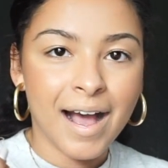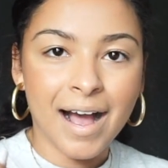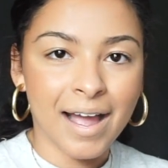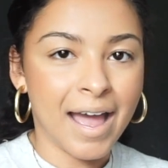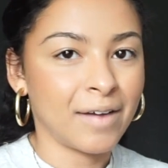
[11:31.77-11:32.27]

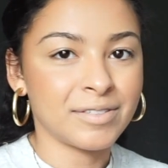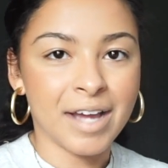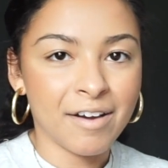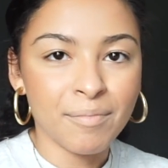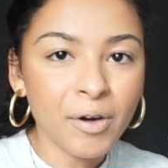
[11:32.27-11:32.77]
I have to
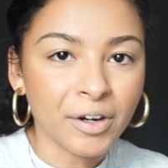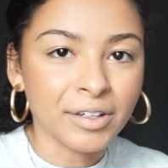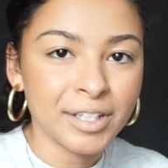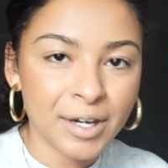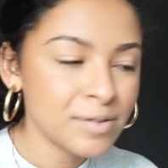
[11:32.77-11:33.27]
have
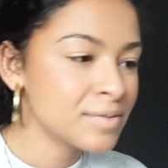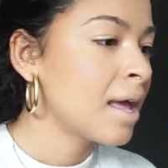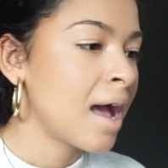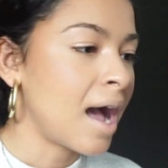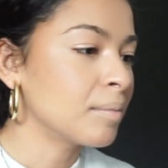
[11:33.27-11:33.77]
more, you know?
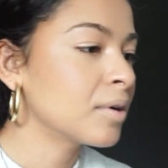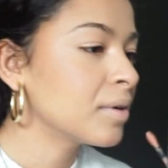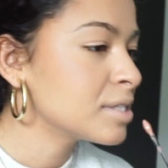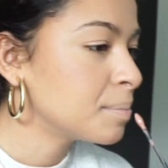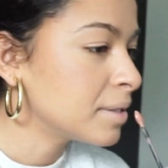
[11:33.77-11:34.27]
I'm
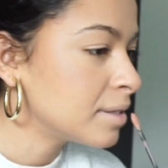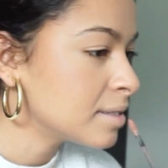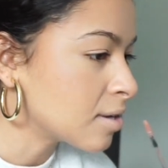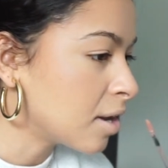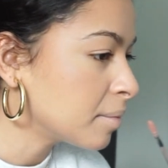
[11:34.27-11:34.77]
going to put
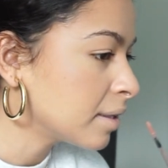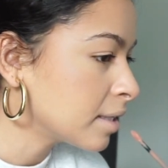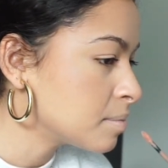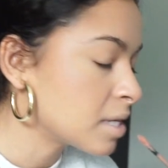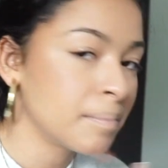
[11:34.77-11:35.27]
this on my
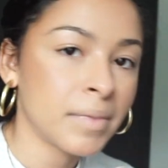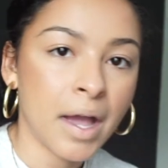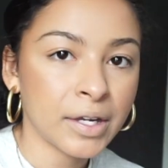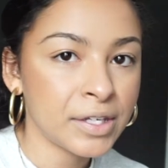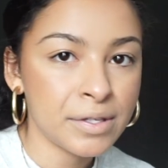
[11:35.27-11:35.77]
lips. I'm
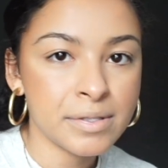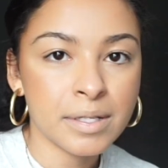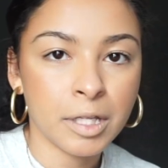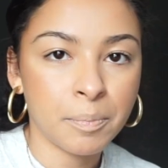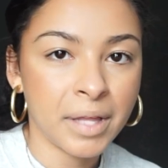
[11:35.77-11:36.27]
not gonna use
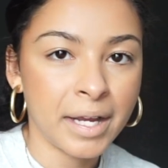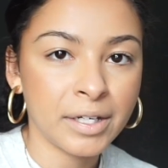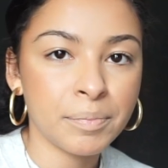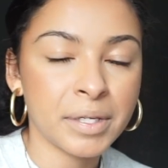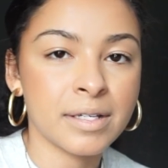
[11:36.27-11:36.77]
a lip
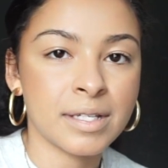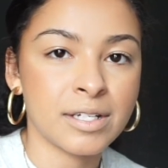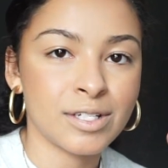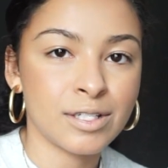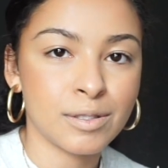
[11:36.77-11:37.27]
liner because I
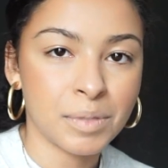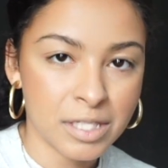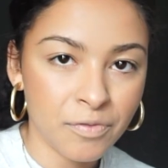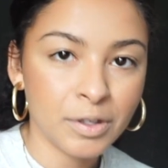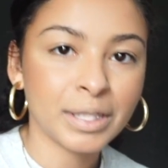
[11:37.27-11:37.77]
just
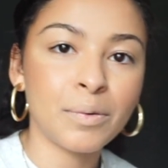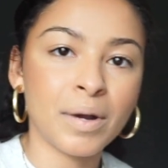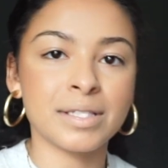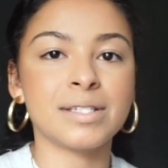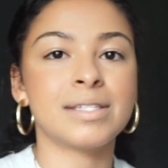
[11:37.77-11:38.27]
specifically
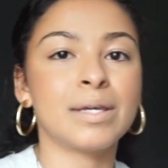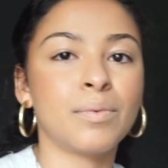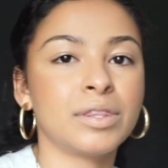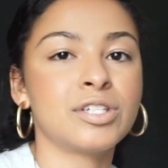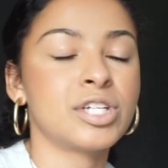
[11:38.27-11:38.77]
want to see
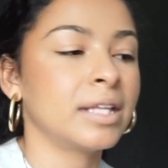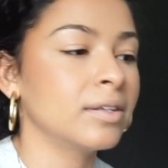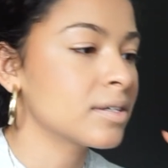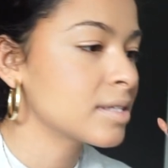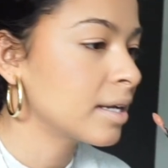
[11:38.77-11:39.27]
what the shade
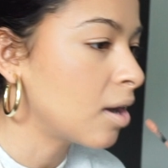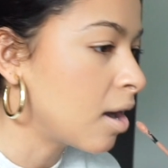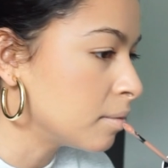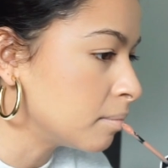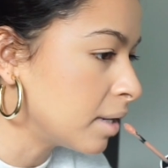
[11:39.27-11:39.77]
looks like
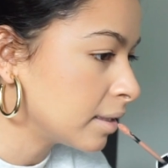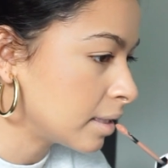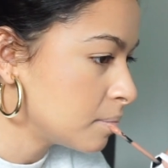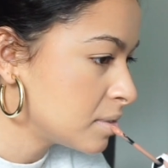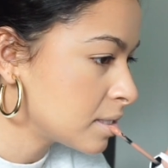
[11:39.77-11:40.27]
on my
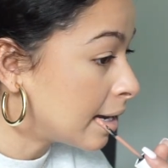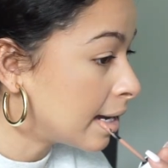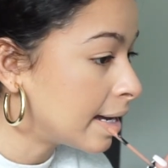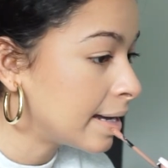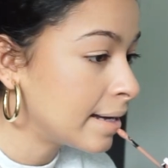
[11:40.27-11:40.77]
lips.
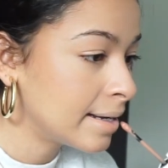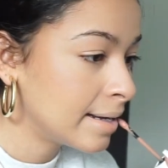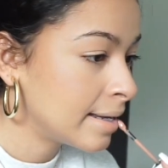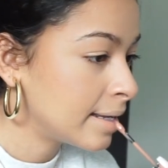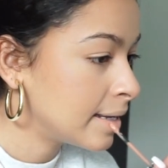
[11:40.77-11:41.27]

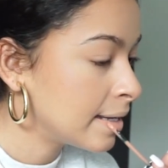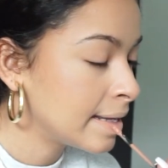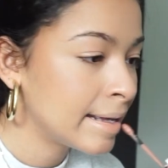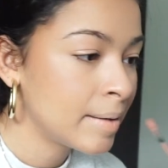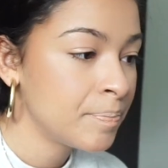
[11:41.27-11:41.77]
Wow,
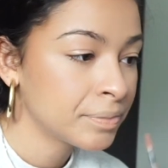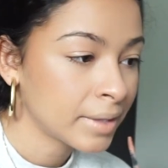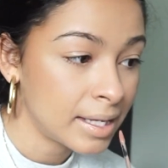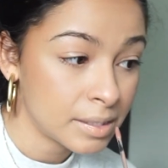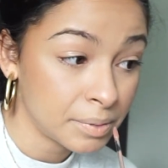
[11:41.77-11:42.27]

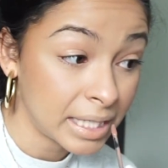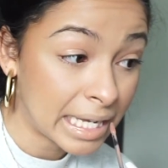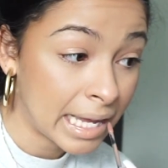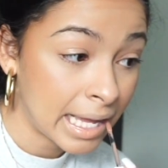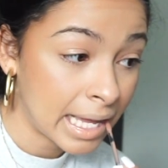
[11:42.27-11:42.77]
that's
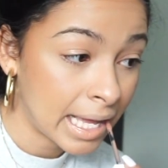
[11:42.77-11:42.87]
pretty.